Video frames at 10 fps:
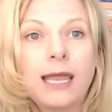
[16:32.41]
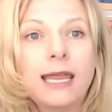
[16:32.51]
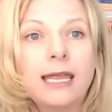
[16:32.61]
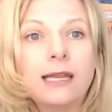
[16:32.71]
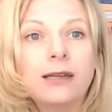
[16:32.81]

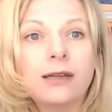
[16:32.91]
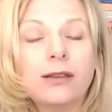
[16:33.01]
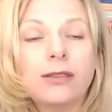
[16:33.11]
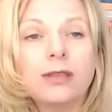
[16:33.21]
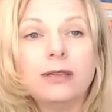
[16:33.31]
And
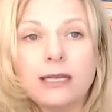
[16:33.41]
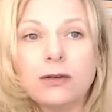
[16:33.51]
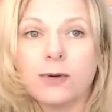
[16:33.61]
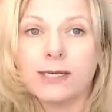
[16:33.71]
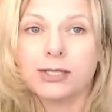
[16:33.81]
the
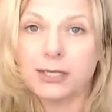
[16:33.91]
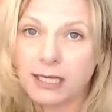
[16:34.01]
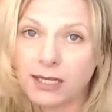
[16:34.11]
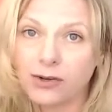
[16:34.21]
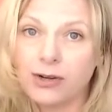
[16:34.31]
legal question
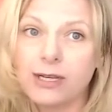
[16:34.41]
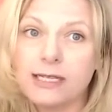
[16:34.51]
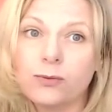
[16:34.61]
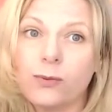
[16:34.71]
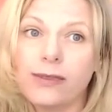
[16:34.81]
here
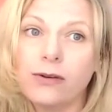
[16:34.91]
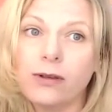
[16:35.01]
is whether